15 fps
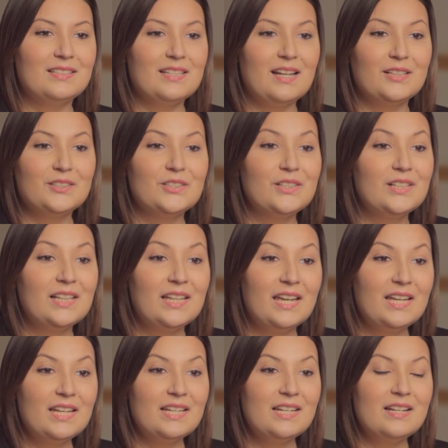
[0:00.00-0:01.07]
Dr.
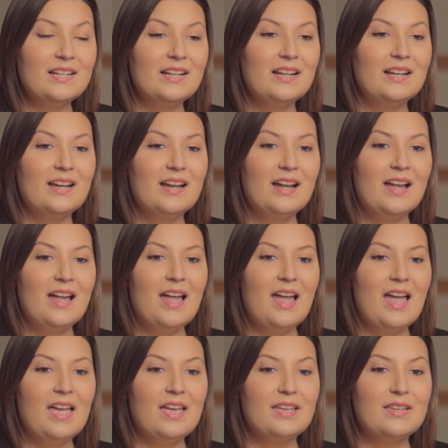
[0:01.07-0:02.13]
Glade
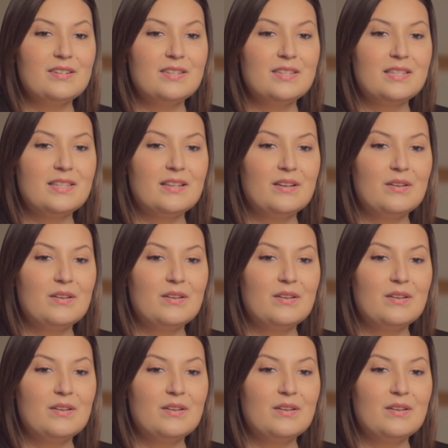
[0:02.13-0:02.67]
and